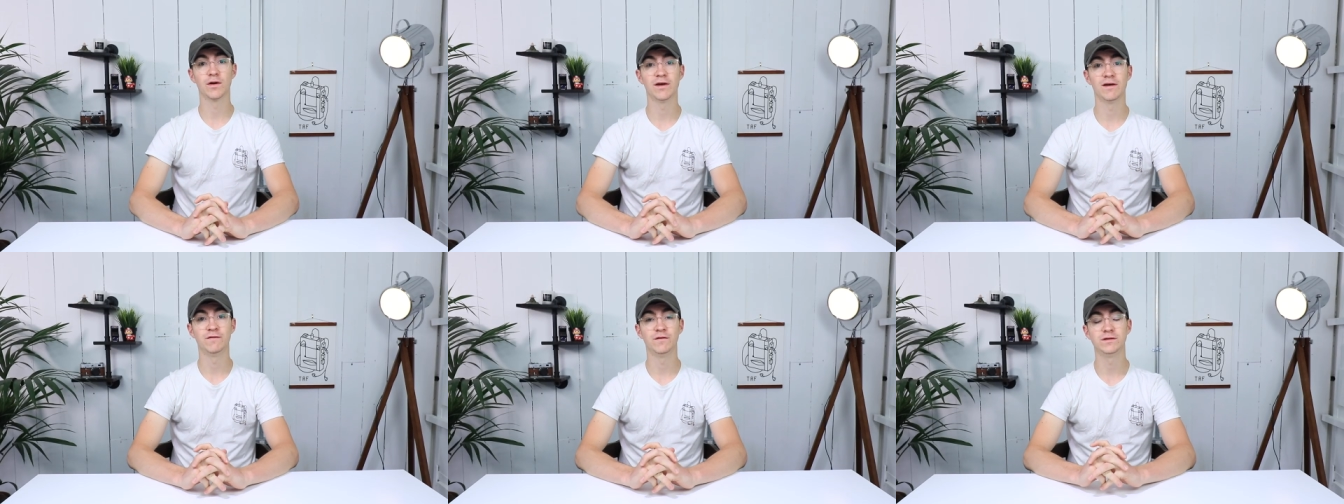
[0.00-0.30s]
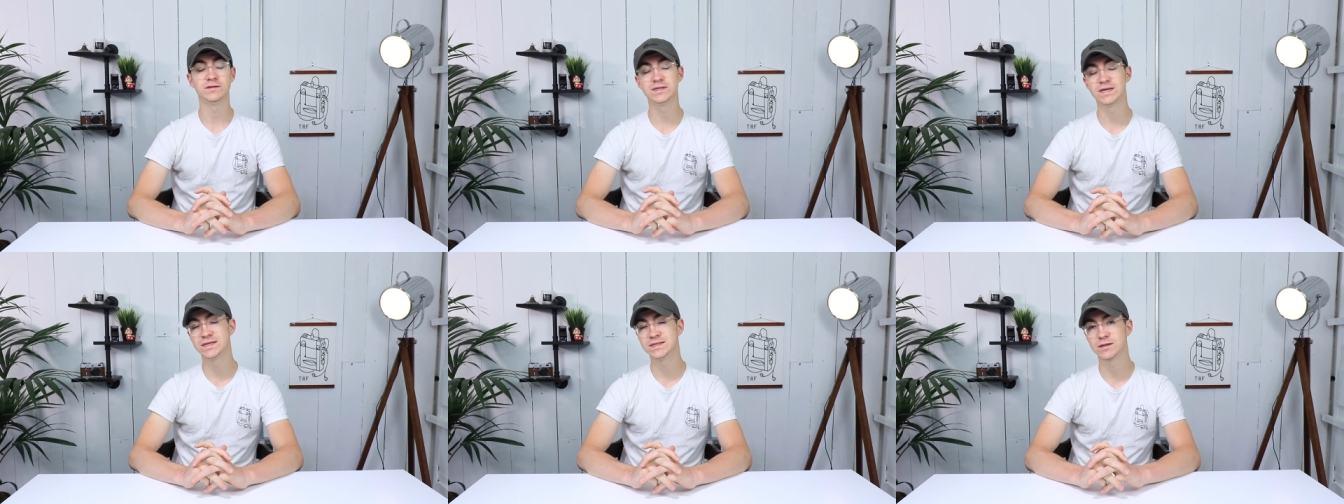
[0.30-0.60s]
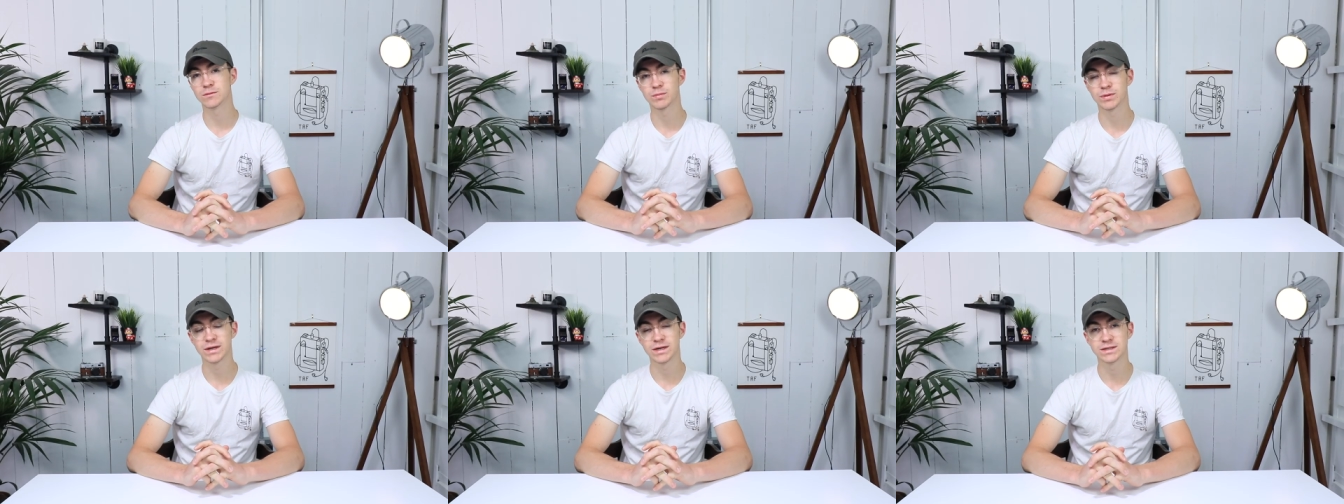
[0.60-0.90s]
If you
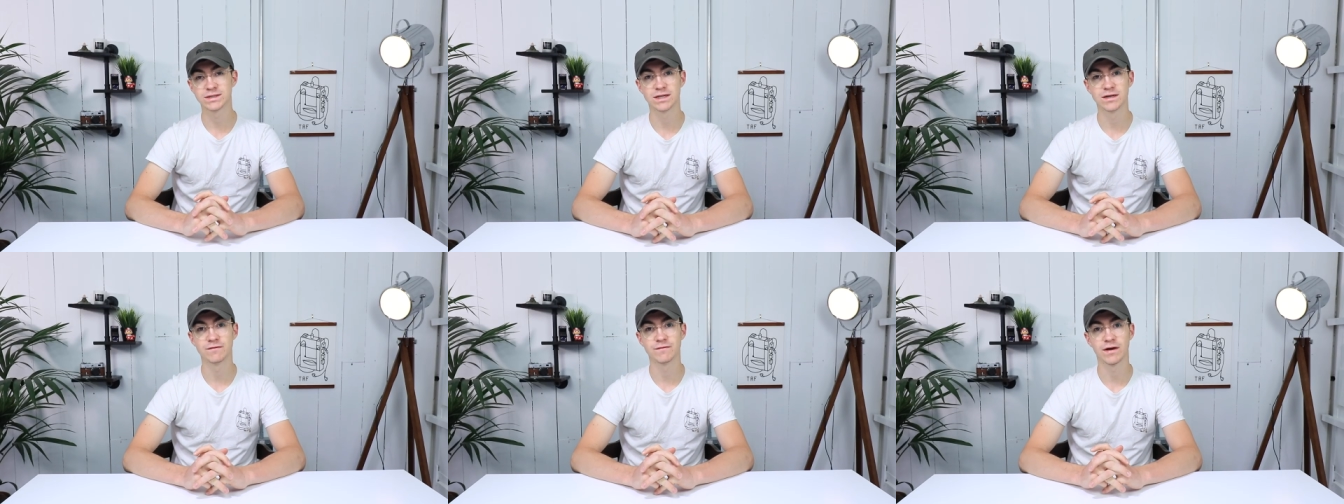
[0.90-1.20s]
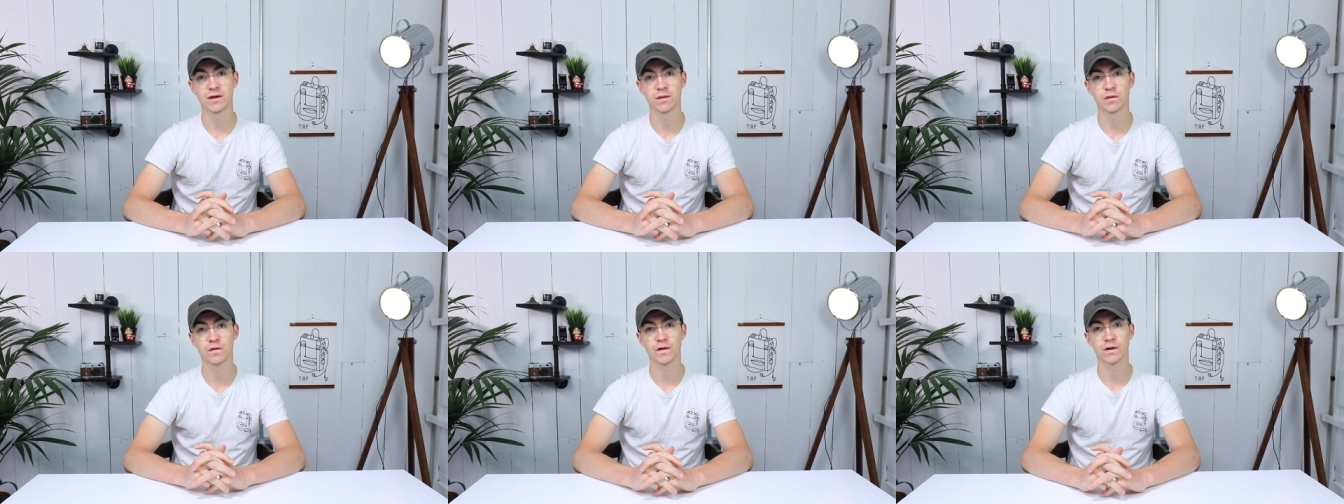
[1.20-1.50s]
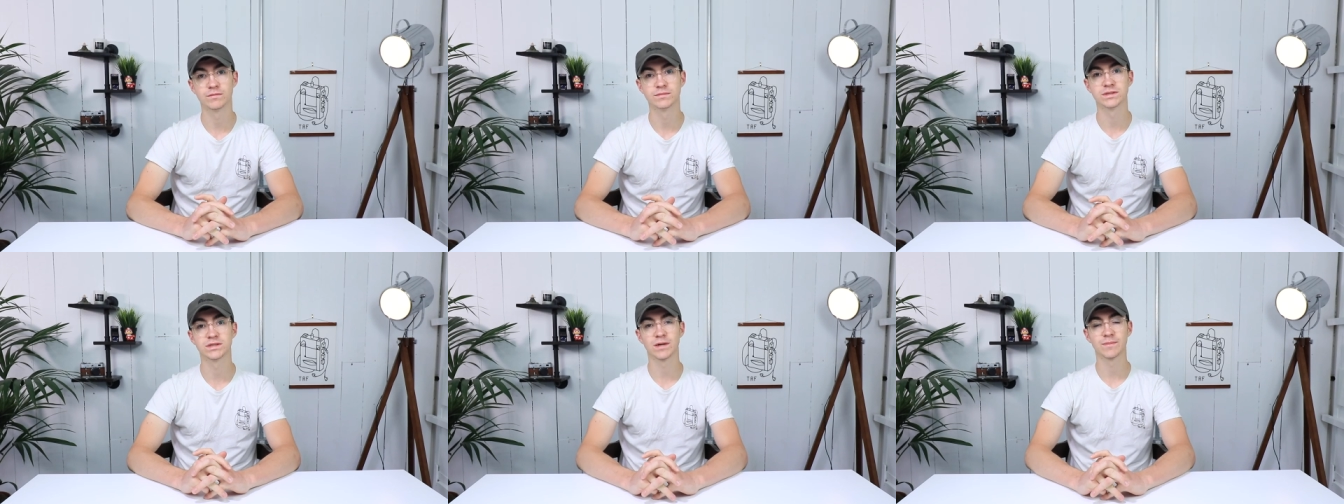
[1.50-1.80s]
did, please leave a
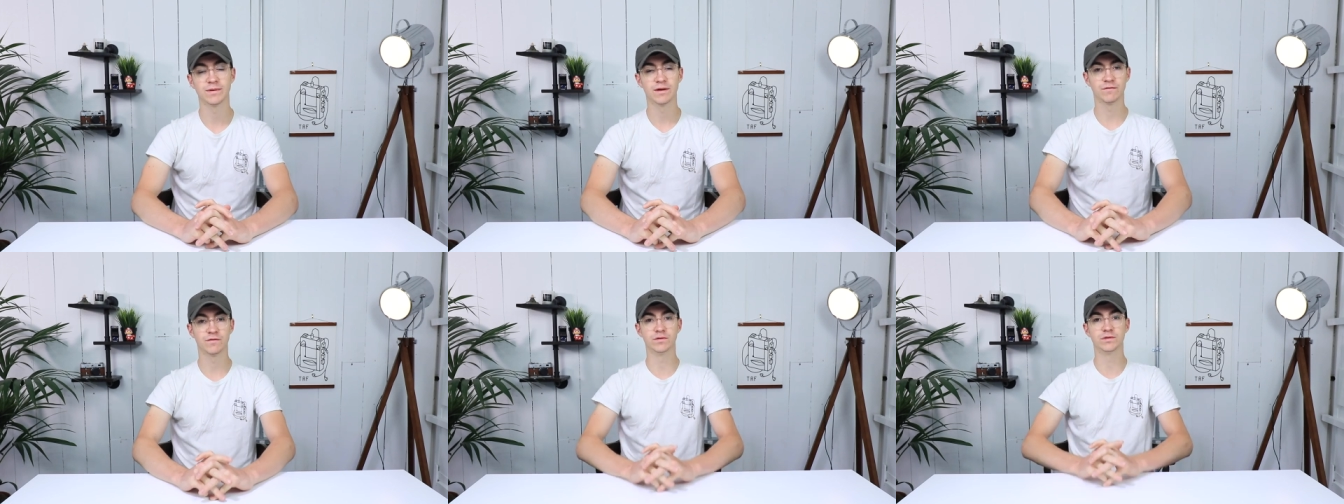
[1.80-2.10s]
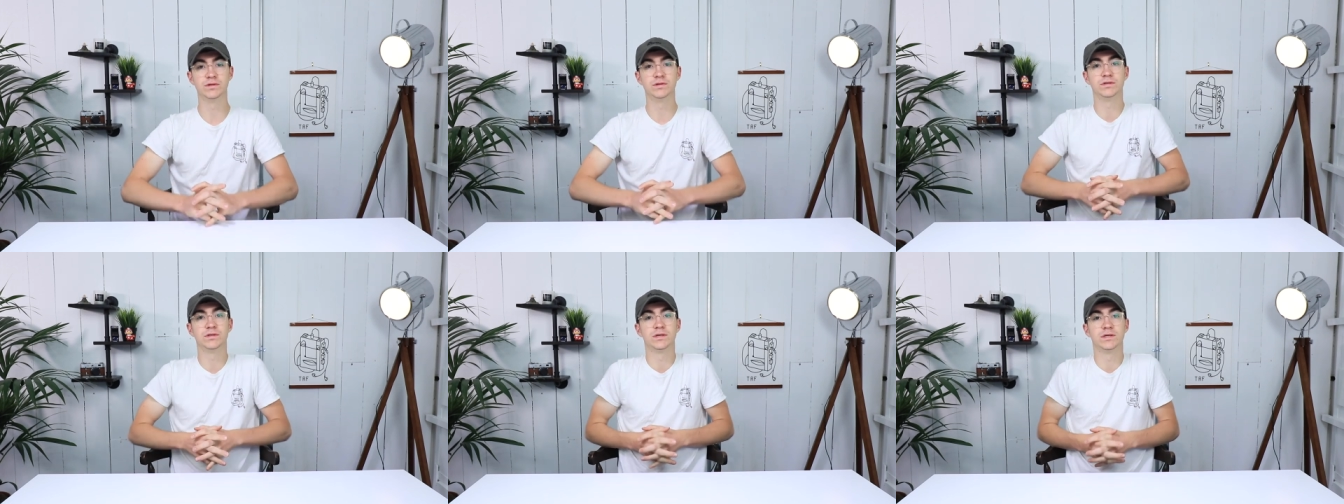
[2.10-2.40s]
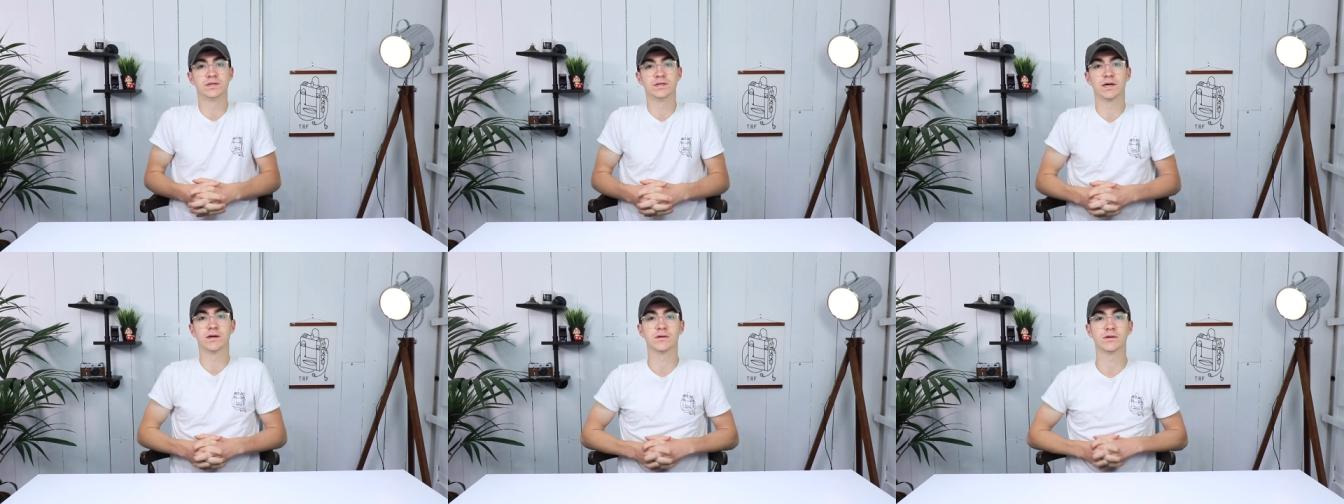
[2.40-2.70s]
thumbs up. And if you're new to the
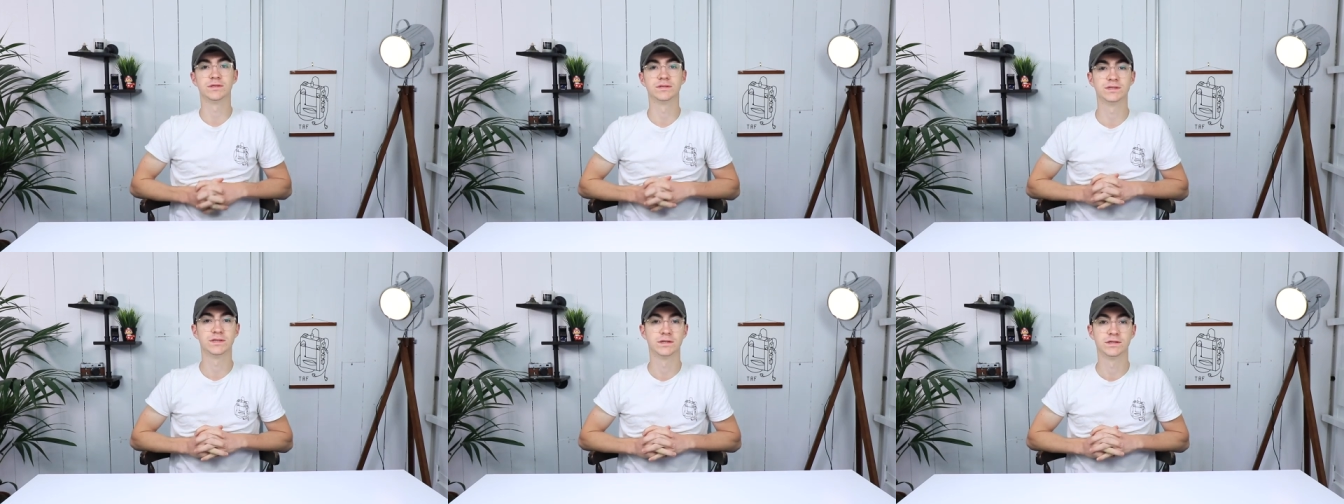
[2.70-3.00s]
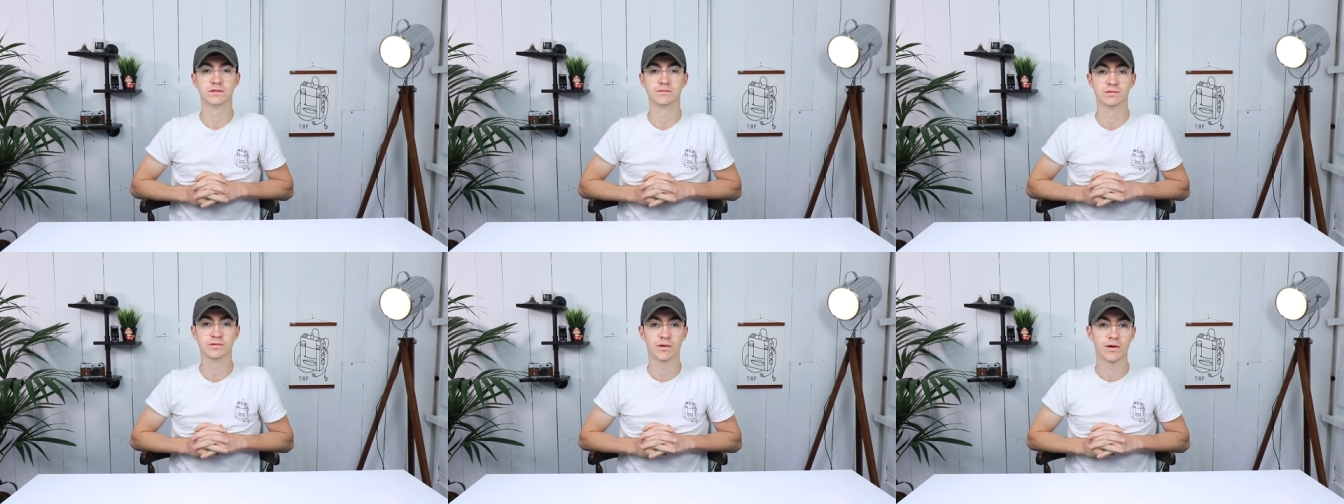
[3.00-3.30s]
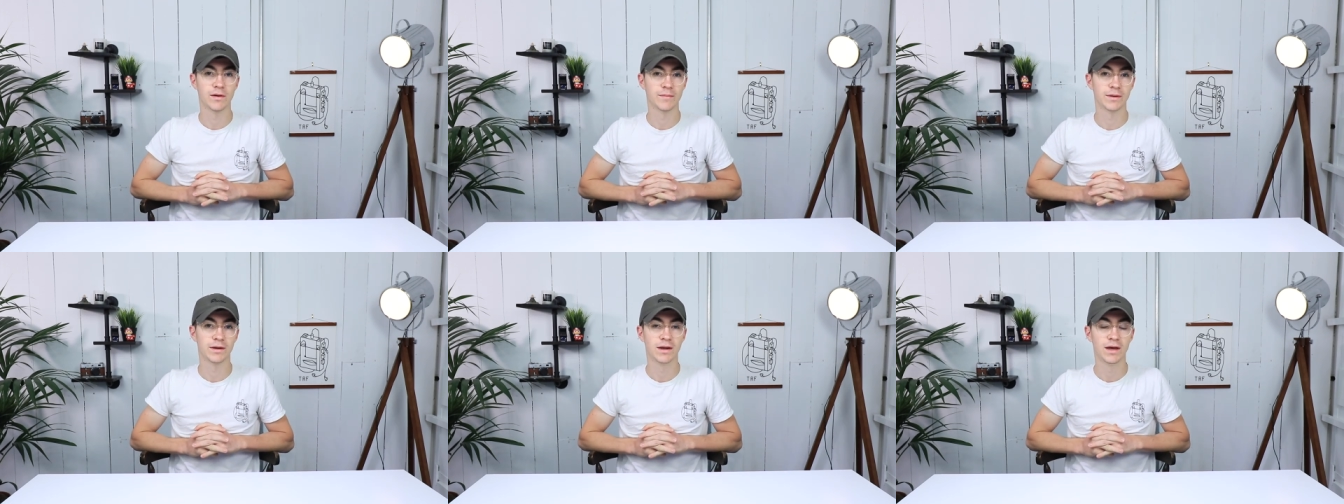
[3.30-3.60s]
channel, consider
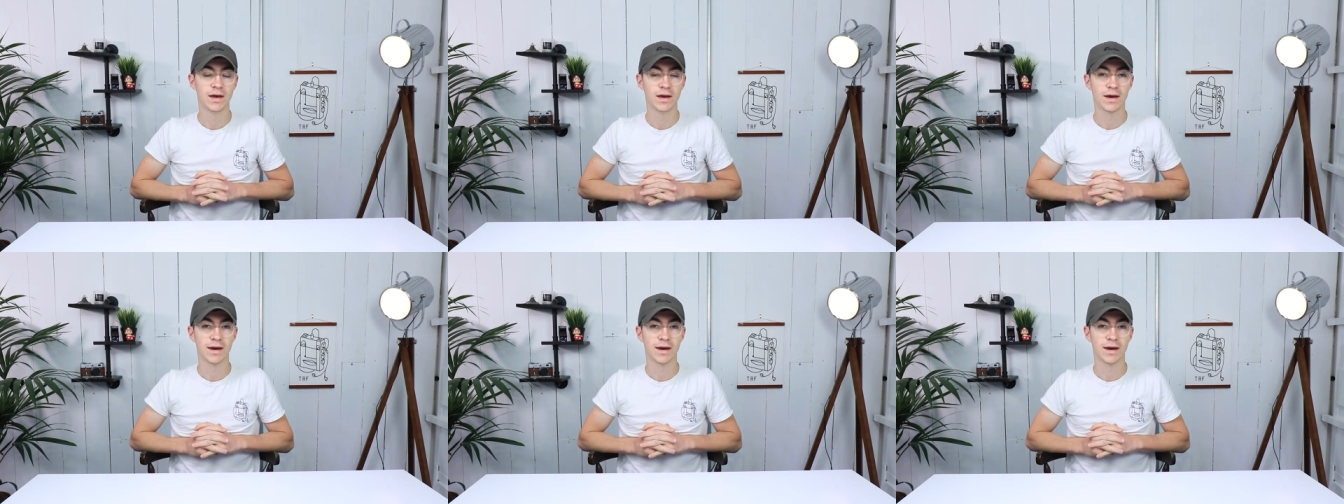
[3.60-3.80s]
subscribing.